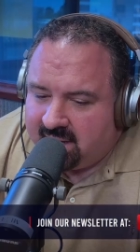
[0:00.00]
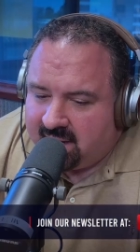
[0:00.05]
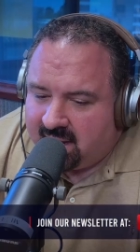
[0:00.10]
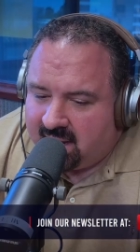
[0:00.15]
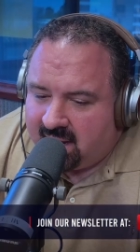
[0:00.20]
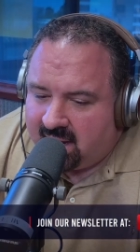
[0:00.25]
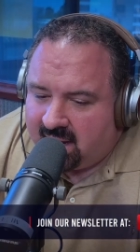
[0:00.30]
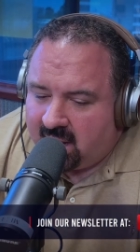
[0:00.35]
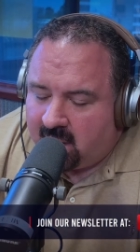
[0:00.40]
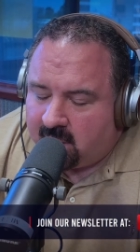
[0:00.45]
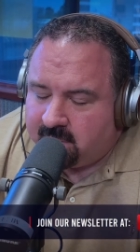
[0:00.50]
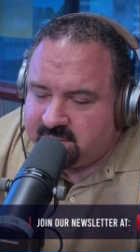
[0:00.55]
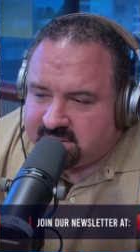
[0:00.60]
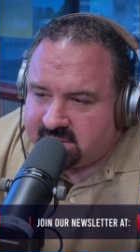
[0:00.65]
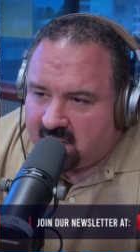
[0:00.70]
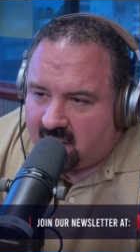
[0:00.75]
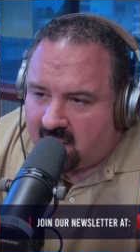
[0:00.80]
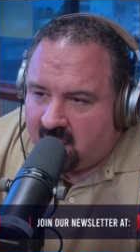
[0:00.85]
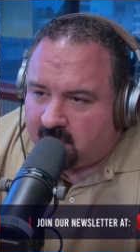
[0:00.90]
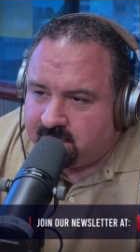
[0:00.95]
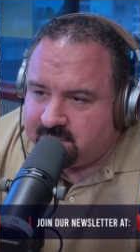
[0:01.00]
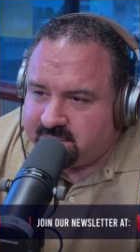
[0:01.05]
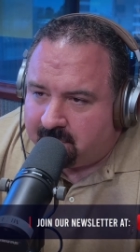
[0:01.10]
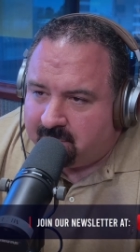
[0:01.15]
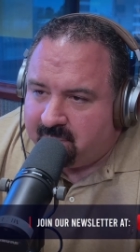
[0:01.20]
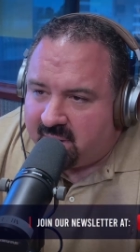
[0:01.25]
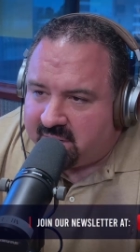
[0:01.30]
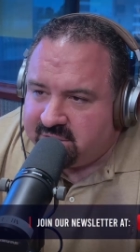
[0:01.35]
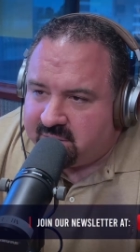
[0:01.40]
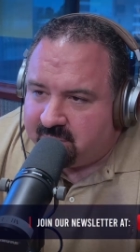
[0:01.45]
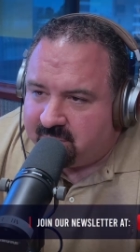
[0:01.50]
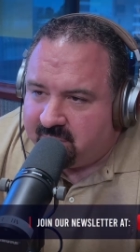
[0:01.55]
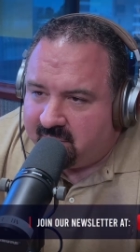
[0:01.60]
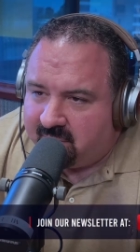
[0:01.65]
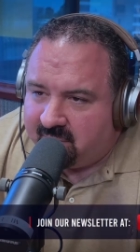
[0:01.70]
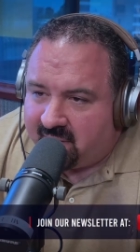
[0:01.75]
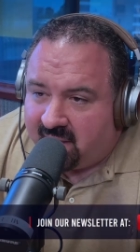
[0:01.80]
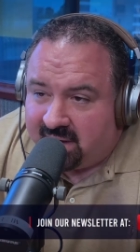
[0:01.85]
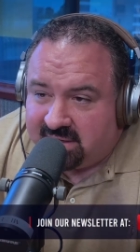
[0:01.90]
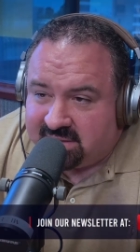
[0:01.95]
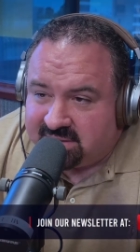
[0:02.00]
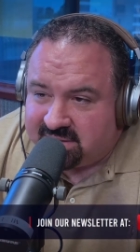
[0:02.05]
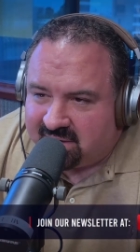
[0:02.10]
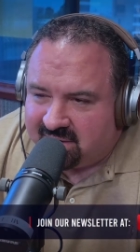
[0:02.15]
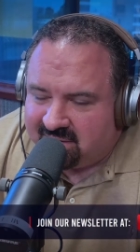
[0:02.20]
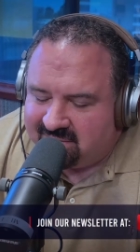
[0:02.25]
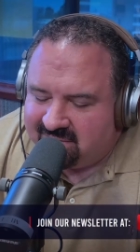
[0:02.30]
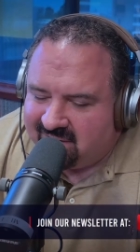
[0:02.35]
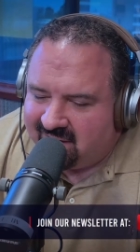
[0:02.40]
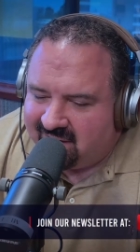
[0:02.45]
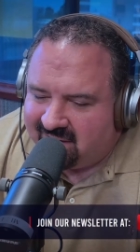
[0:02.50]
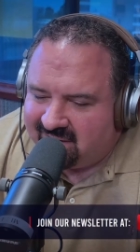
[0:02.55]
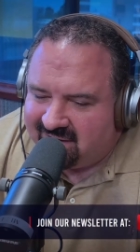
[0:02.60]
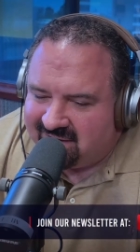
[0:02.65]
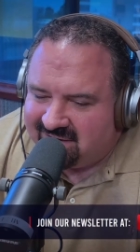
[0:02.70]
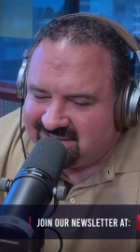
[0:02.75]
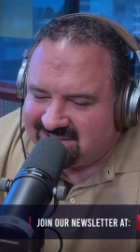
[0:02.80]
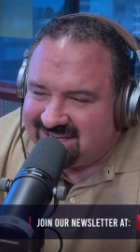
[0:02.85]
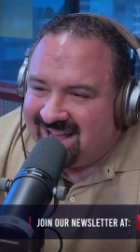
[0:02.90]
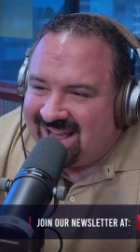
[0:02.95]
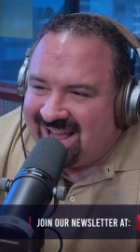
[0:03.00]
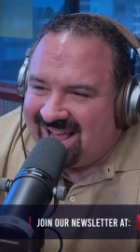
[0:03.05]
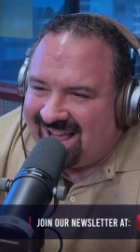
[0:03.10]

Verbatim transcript: uh, helps that's, helps a, a bunch analogy. of people. That is a good. There you, go. you can write